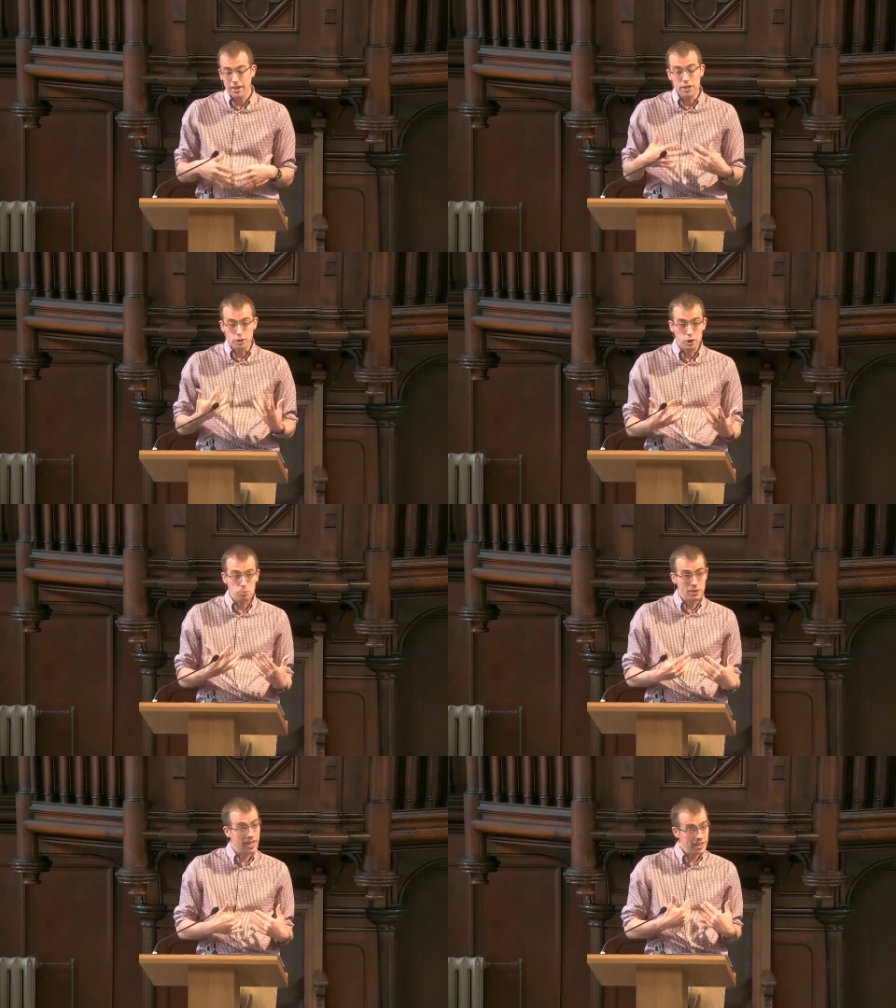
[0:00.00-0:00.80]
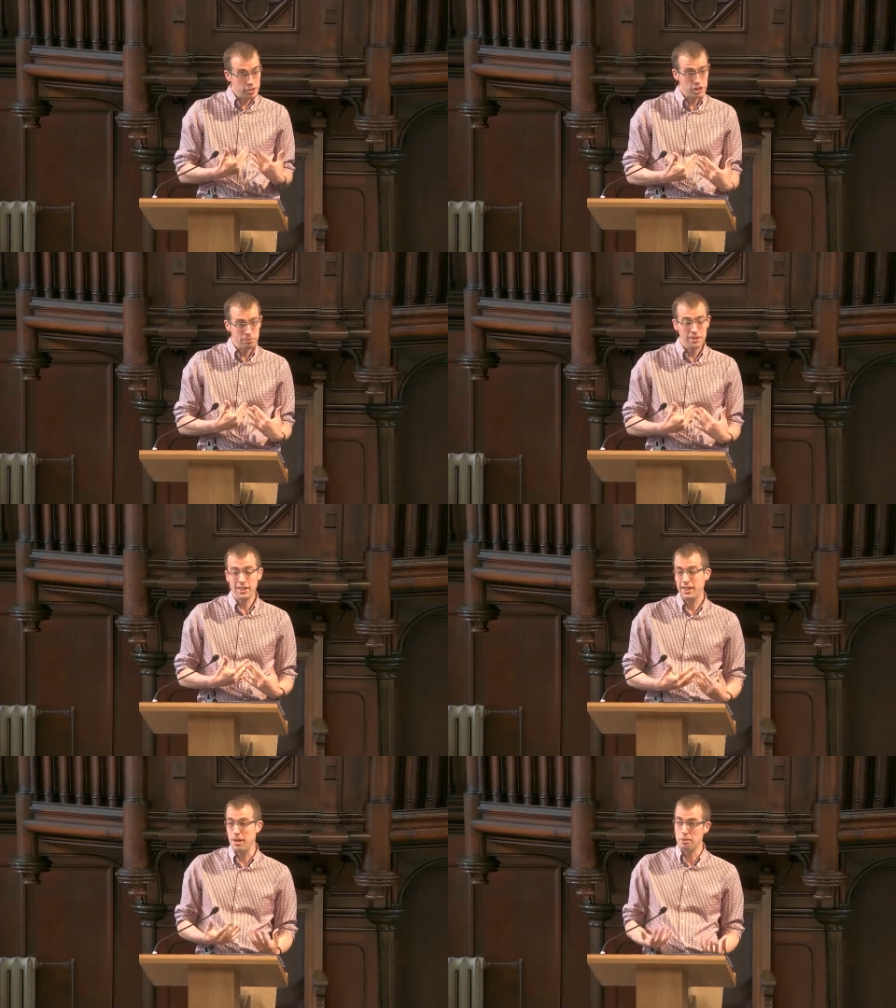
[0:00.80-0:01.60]
It could be a legitimate
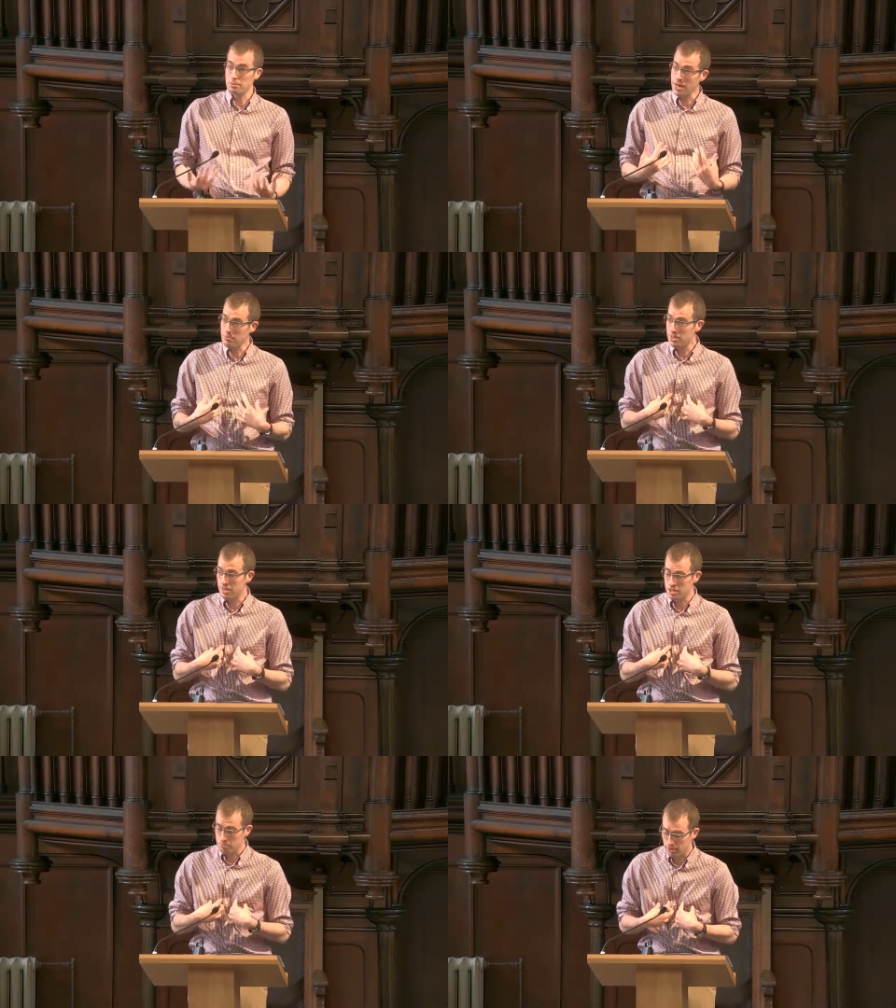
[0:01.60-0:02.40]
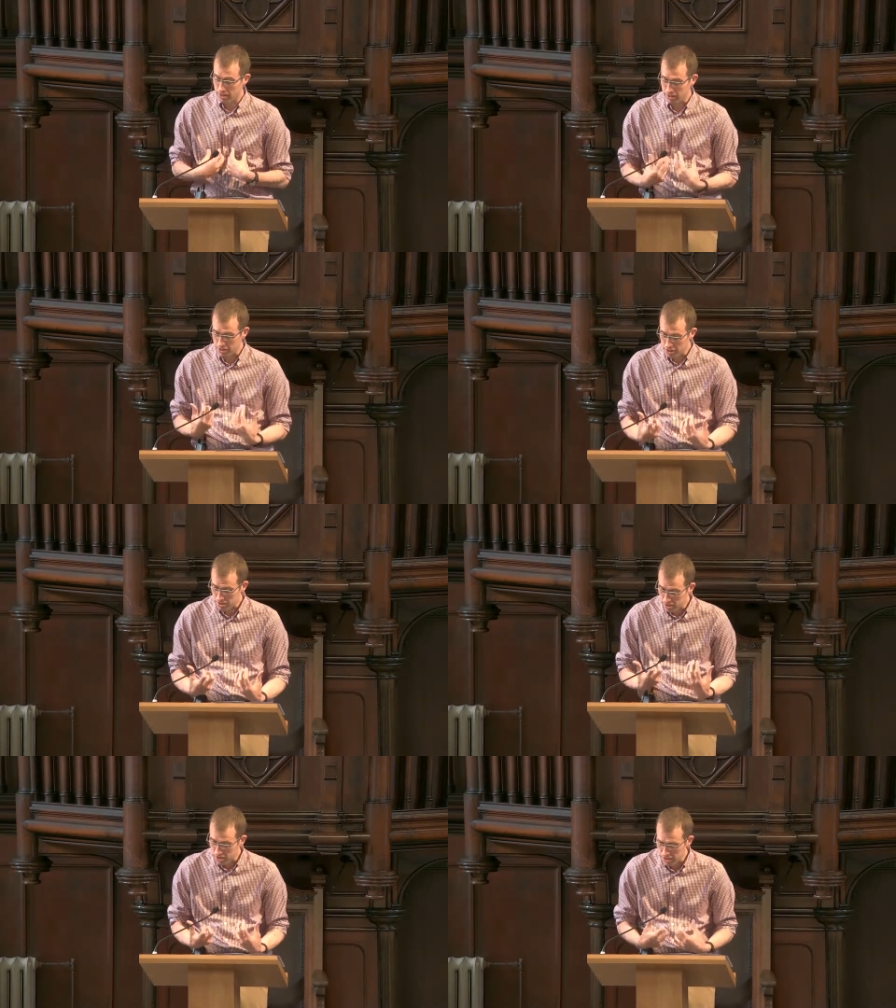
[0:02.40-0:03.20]
claim. It might be that his brother
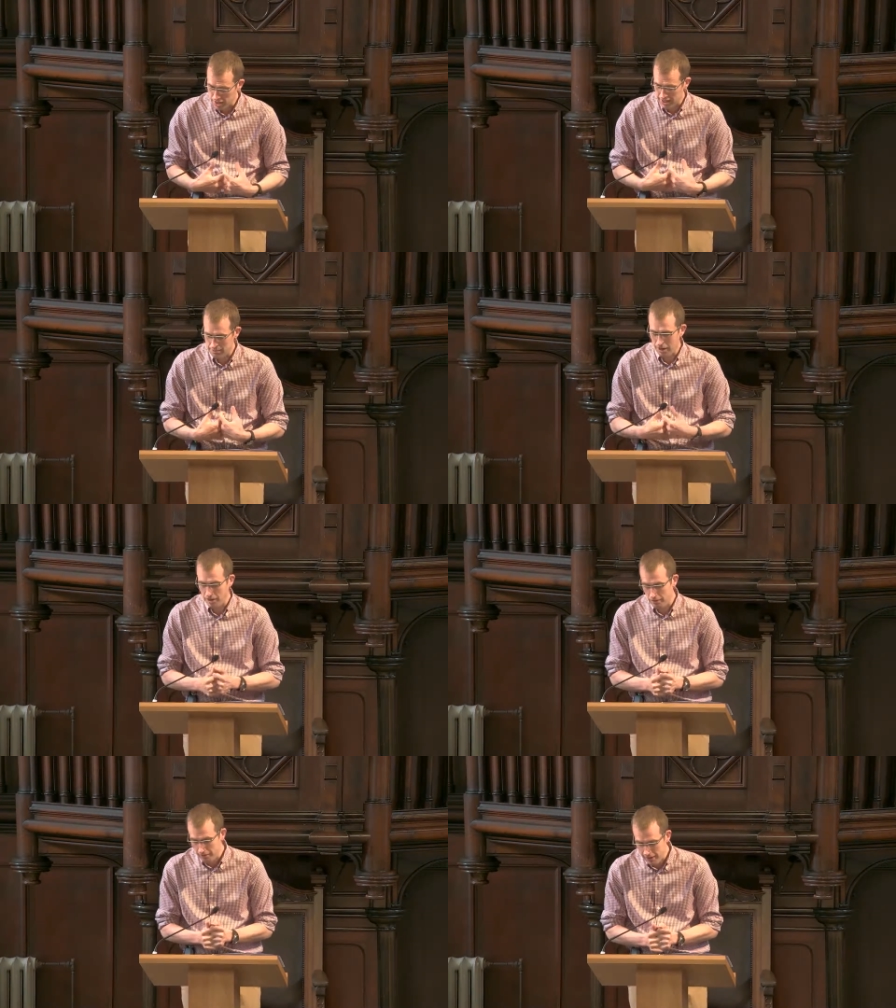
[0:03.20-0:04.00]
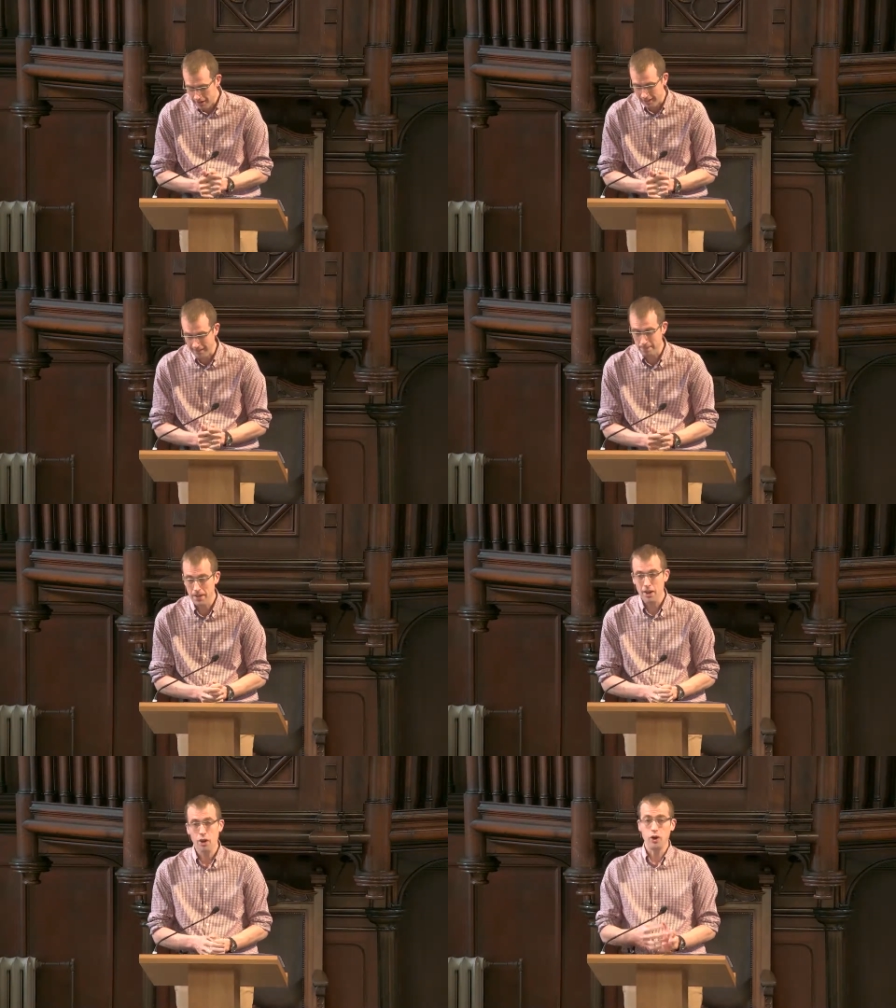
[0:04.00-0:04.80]
is treating him unfairly,
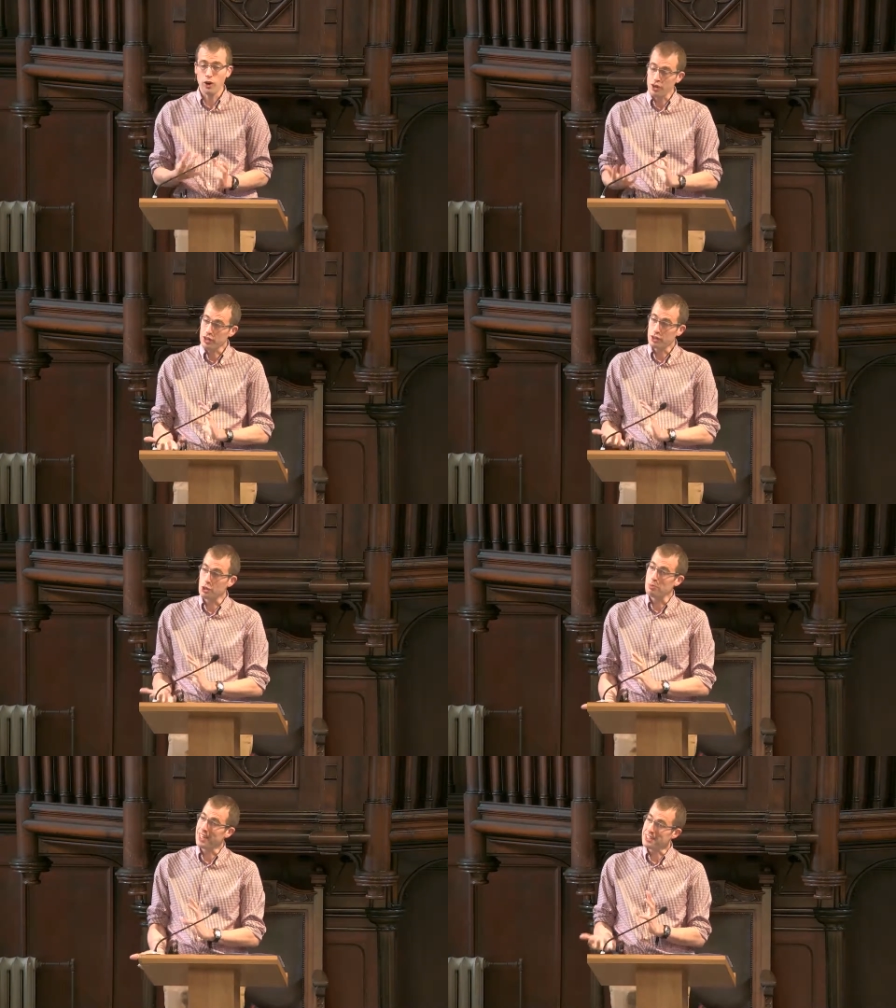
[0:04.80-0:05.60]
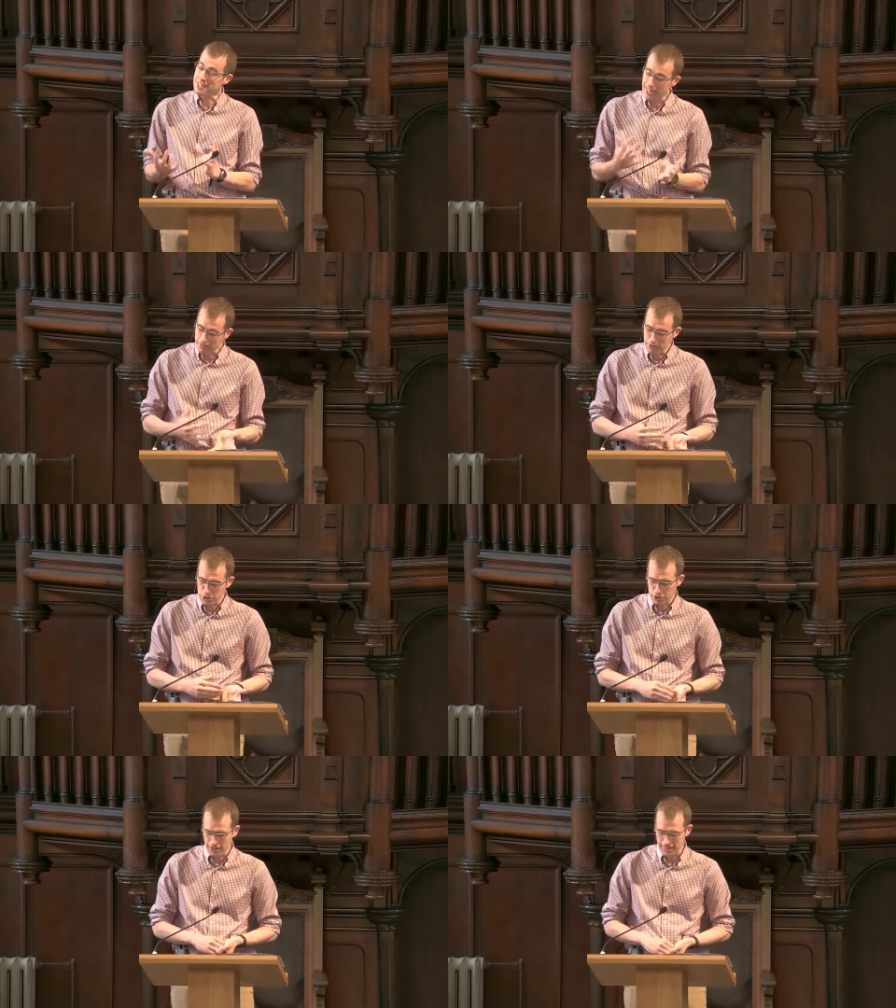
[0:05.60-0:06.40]
or it could be a
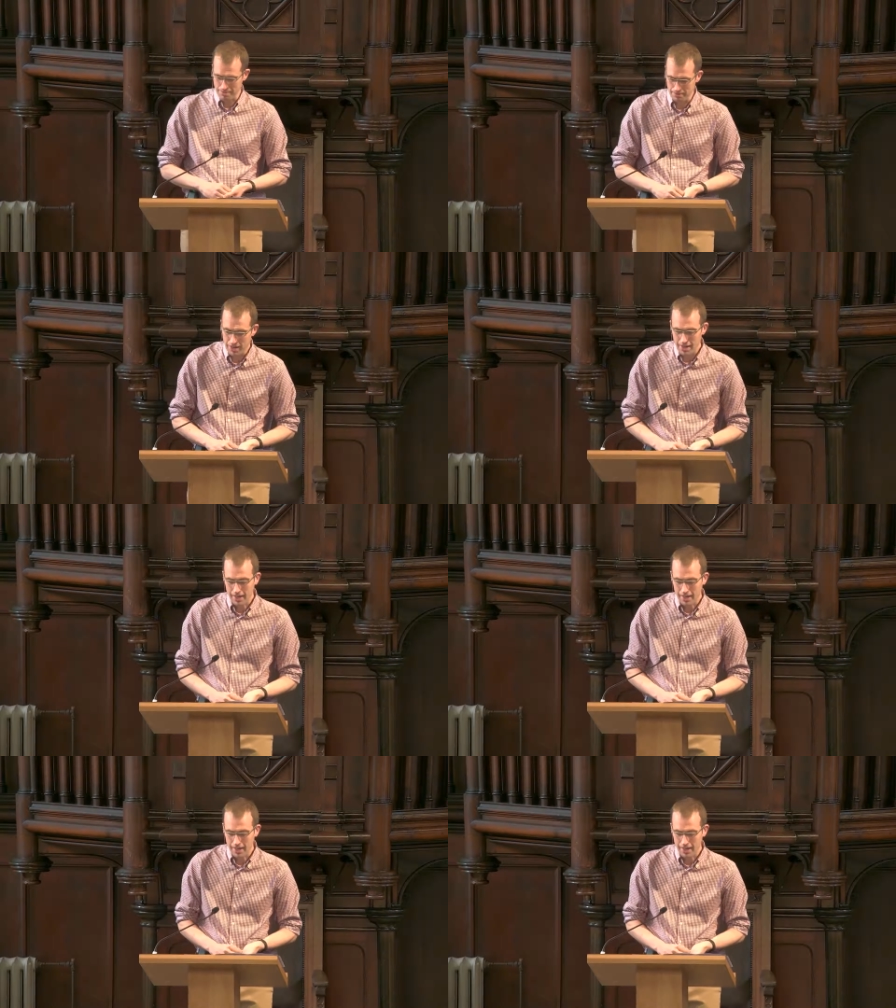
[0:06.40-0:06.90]
selfish claim.